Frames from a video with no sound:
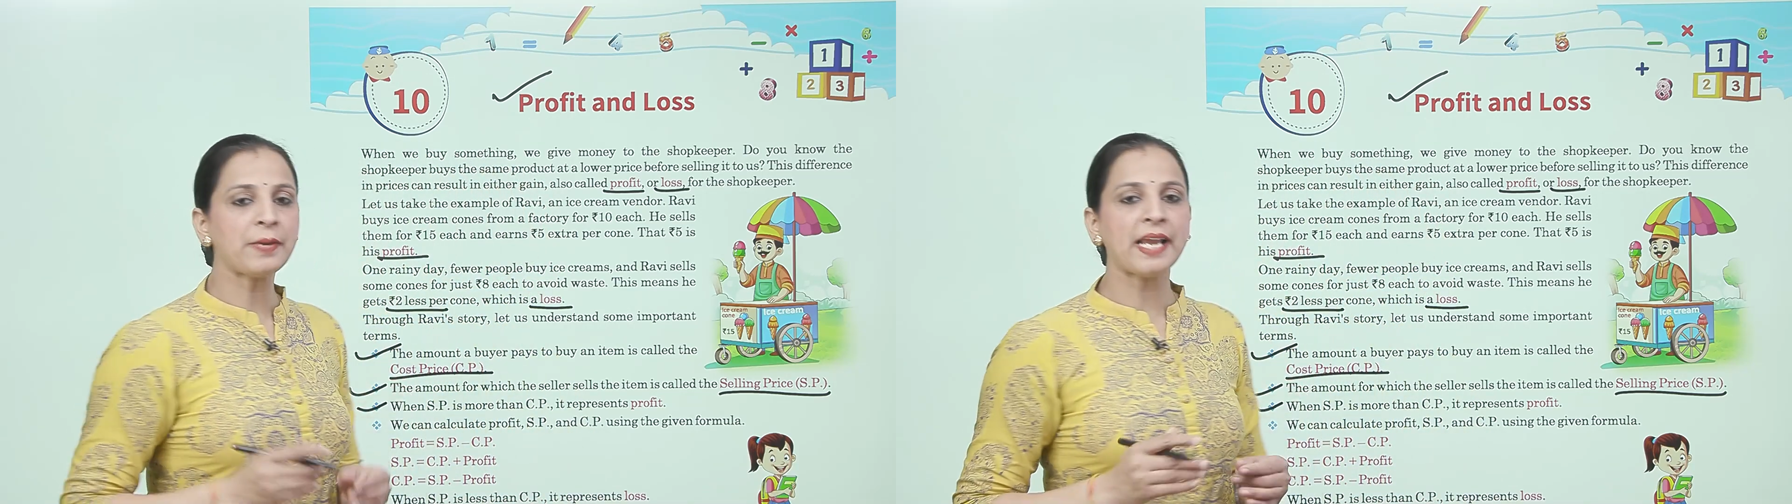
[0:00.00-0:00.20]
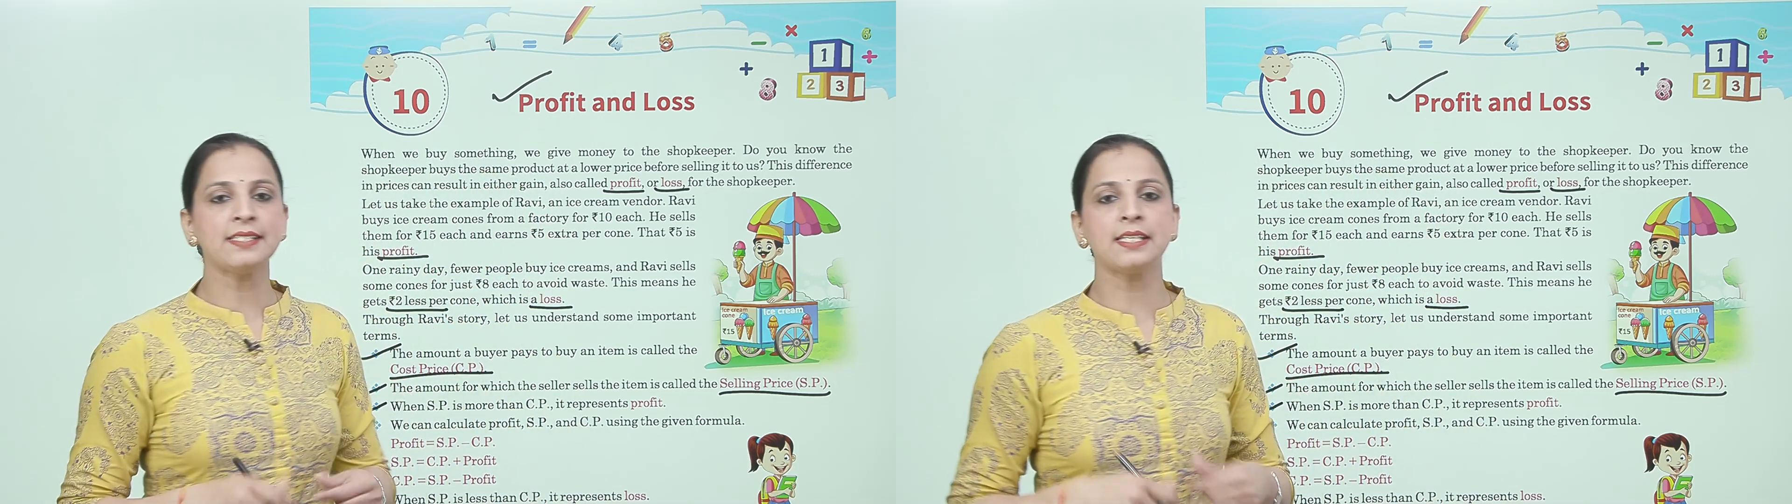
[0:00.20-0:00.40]

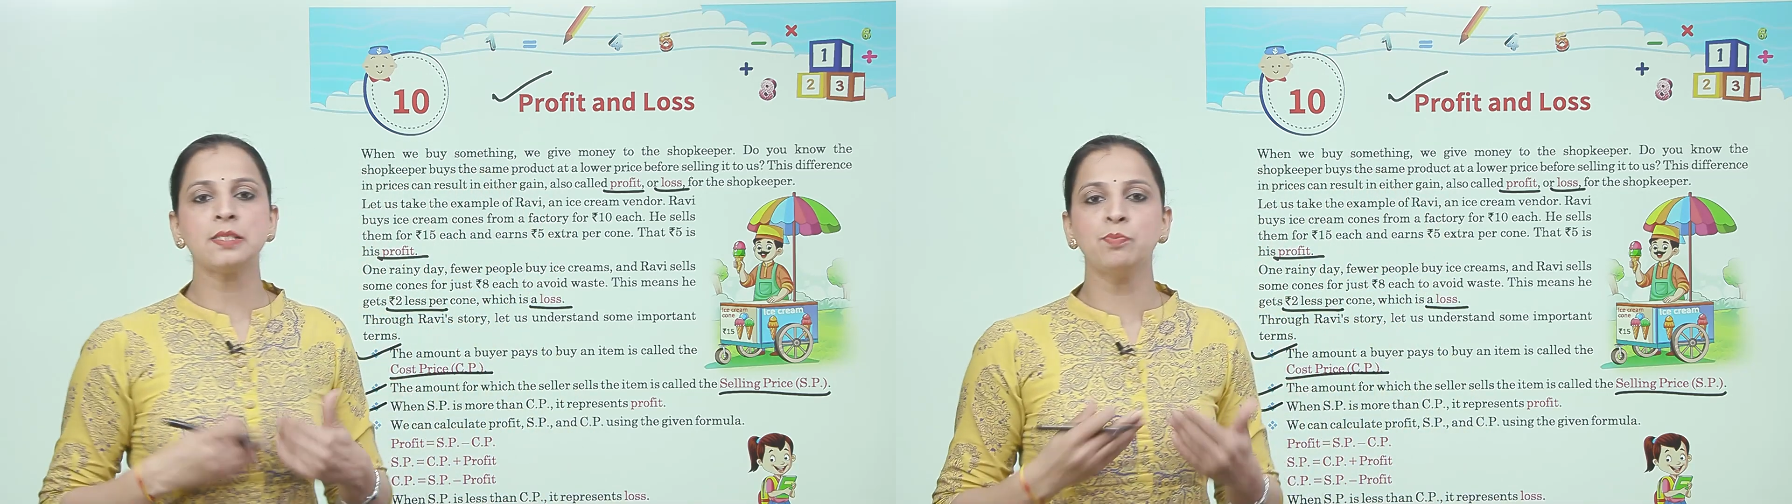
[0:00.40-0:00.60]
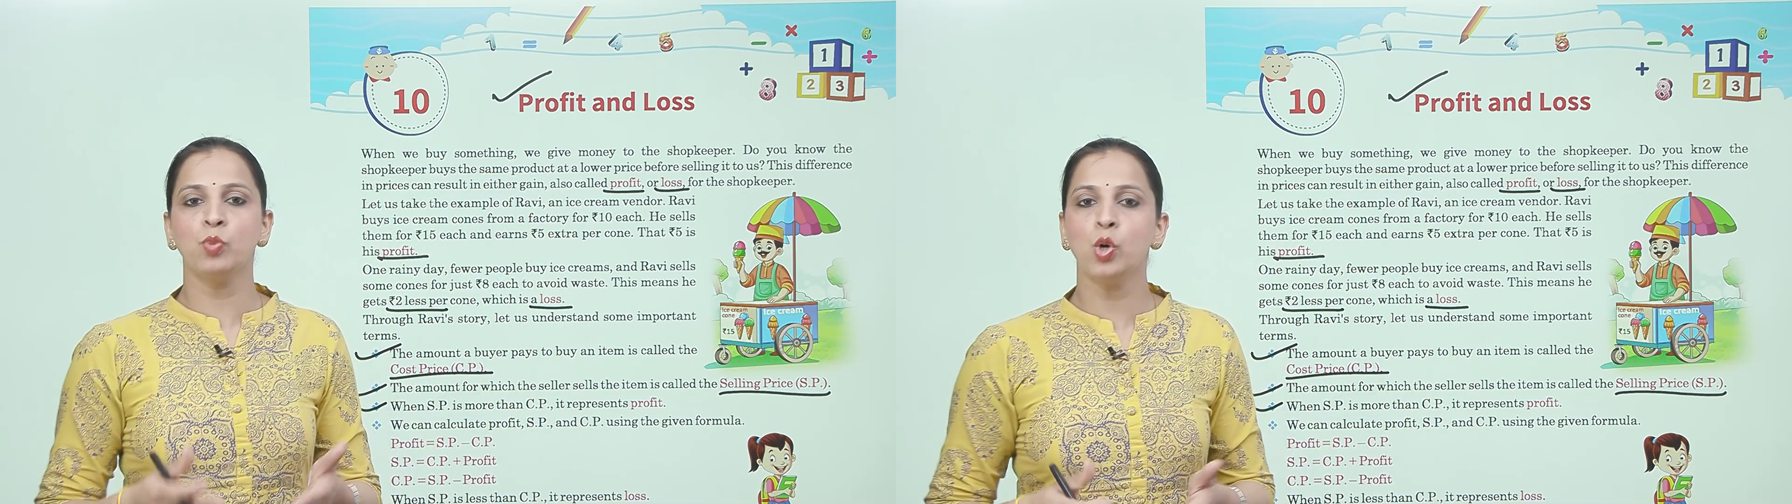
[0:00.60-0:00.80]
price
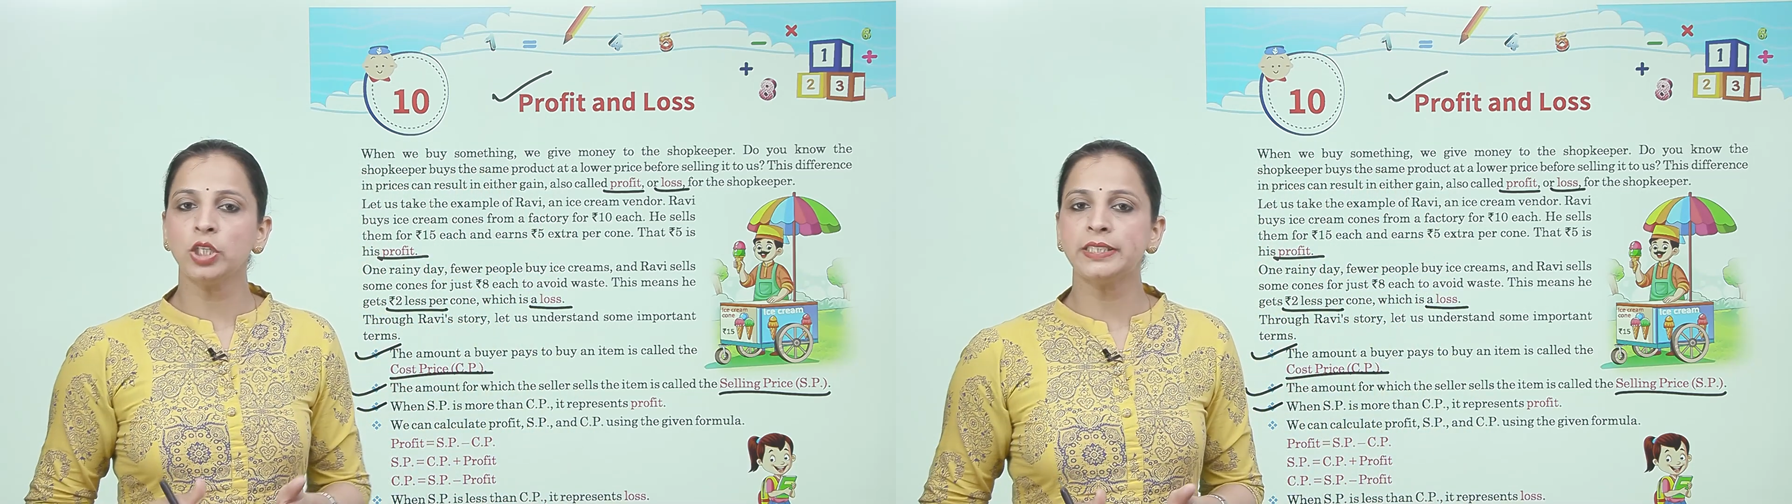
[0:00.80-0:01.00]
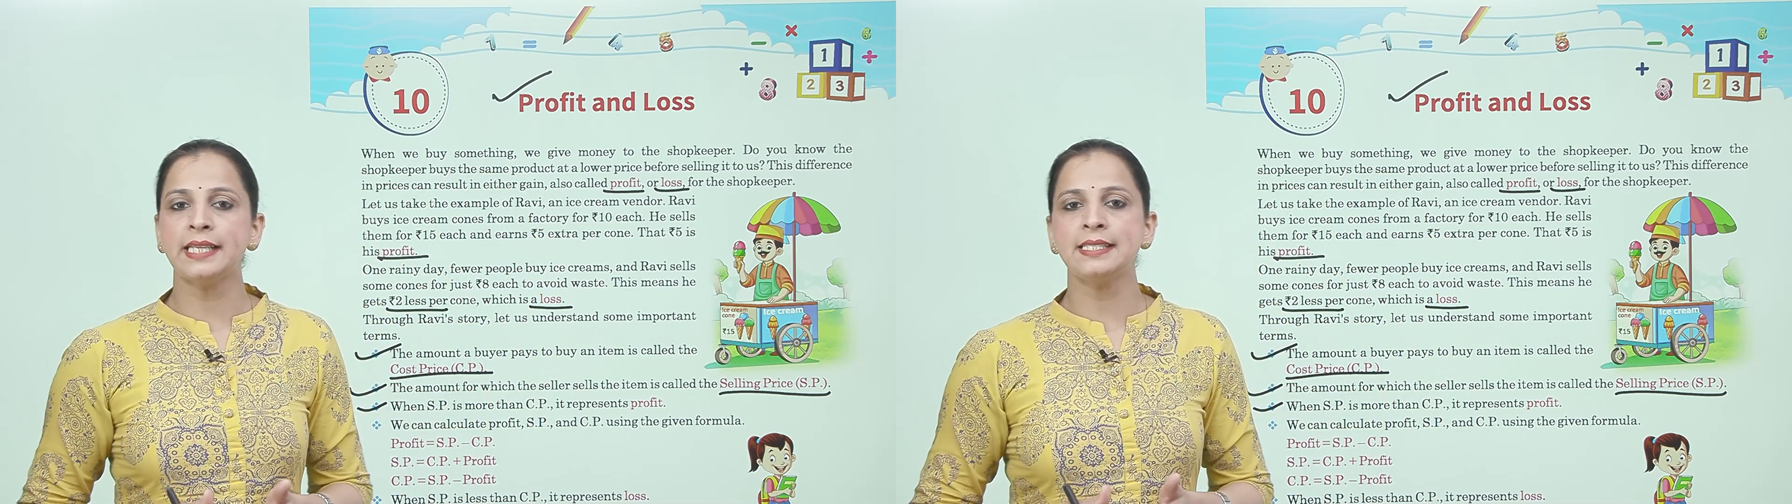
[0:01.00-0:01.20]
is
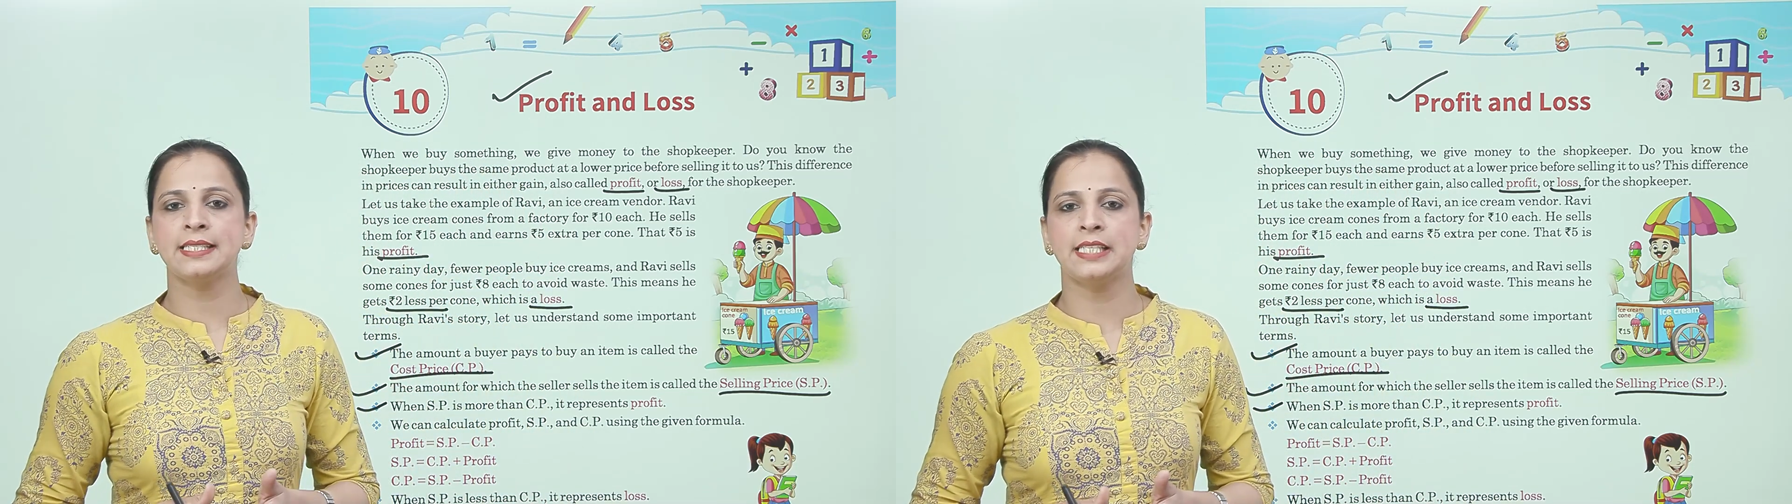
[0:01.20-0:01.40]
more than